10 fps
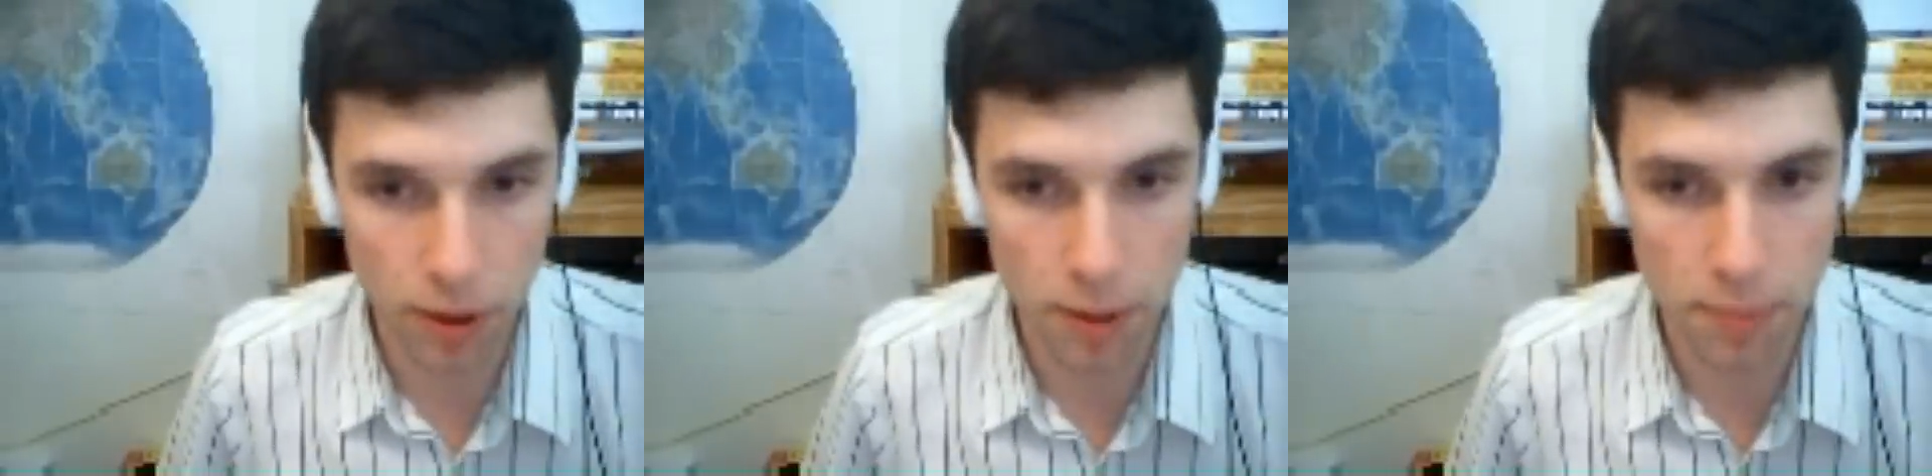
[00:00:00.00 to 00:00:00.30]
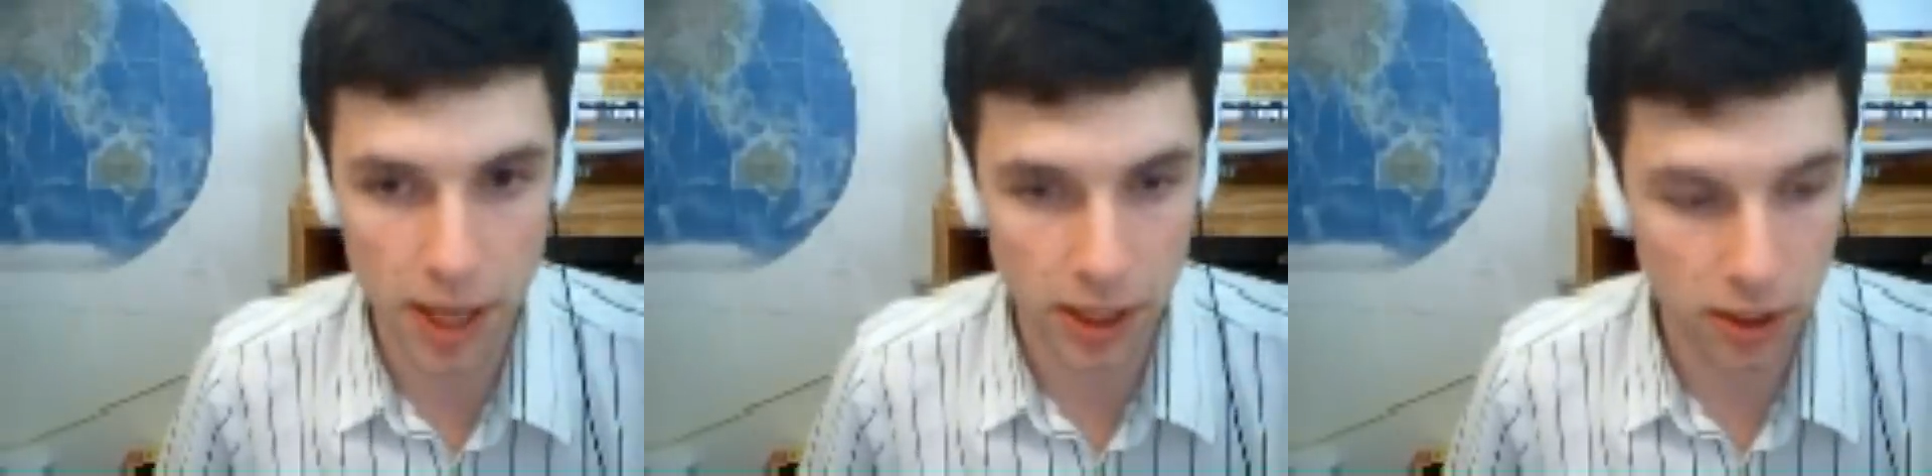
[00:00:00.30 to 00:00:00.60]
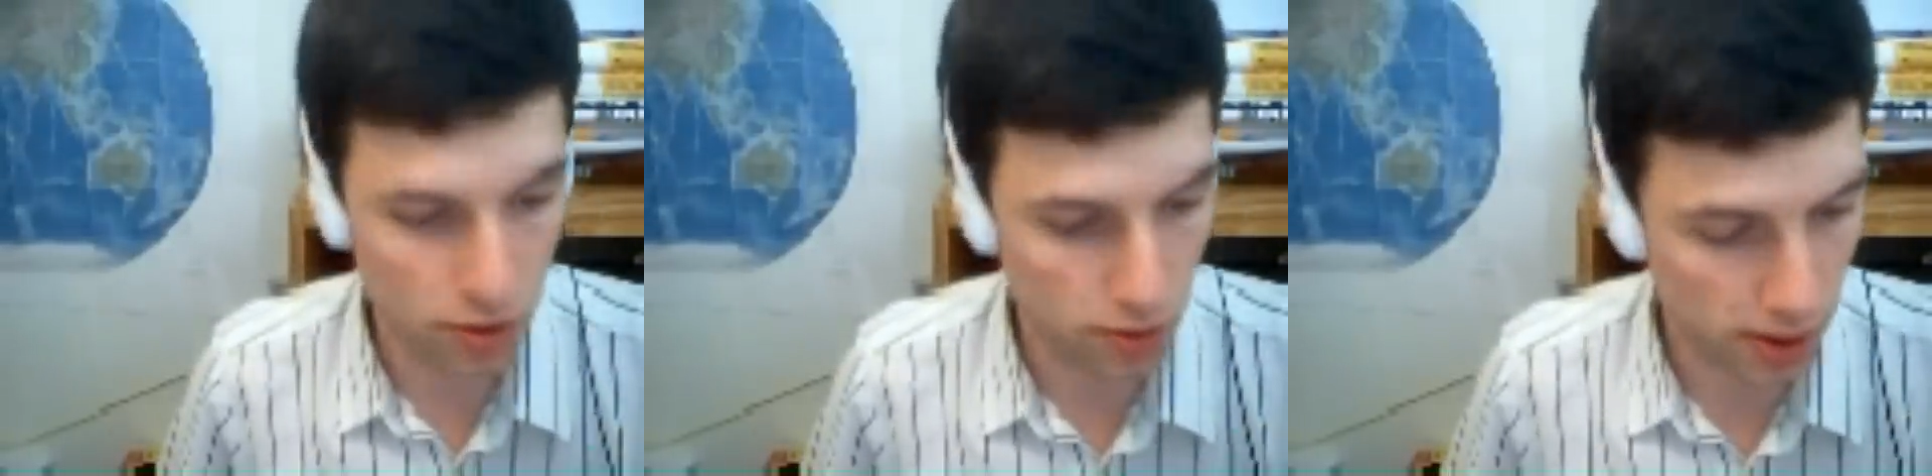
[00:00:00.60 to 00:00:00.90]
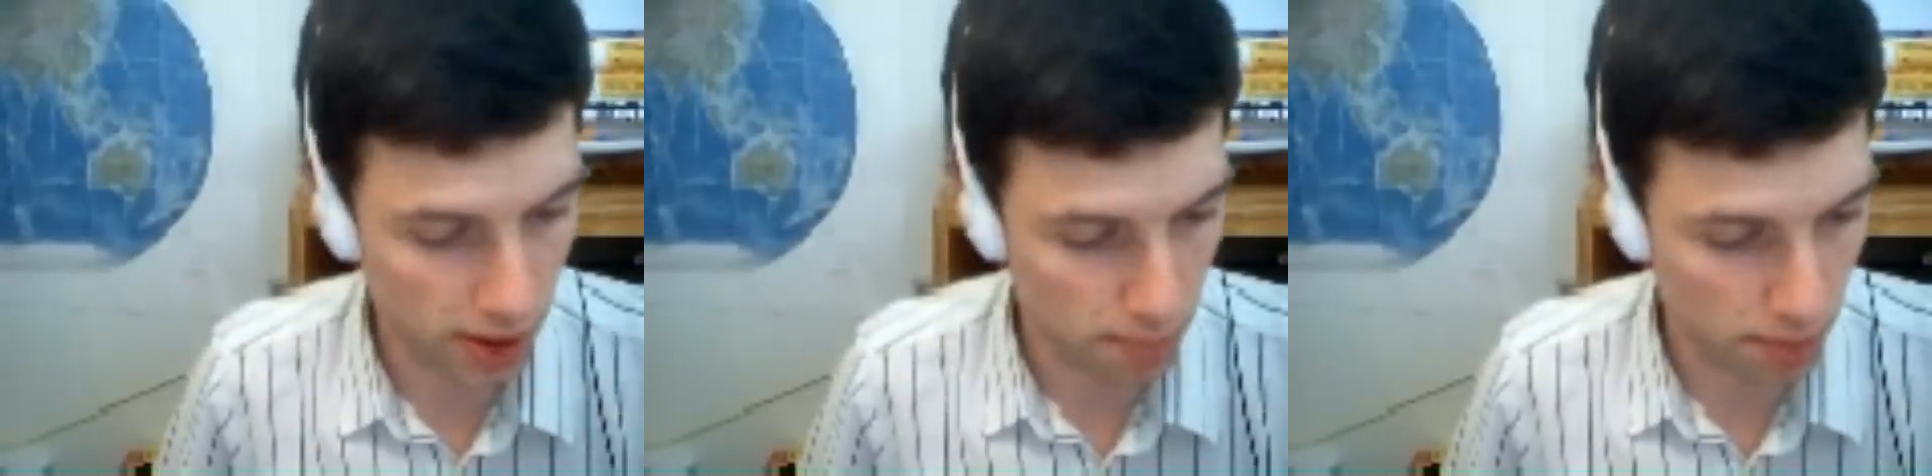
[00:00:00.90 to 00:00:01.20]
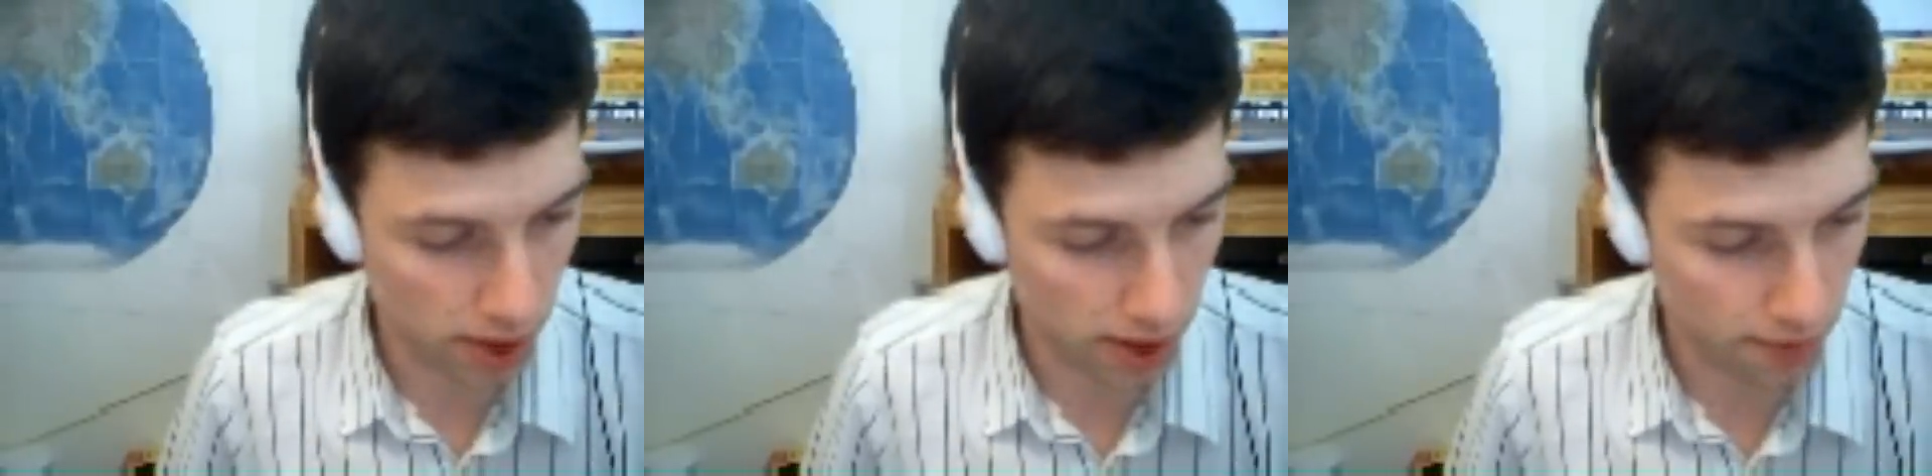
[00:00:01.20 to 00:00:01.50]
right back into it, I
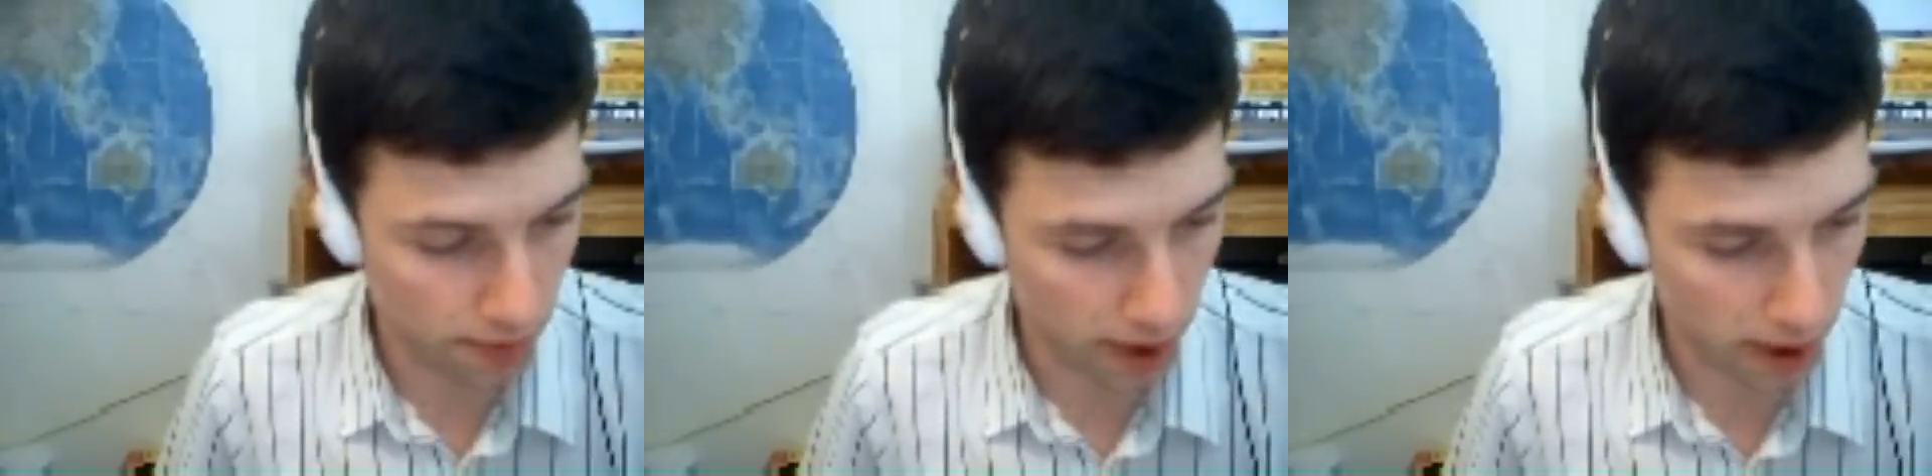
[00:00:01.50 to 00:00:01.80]
believe,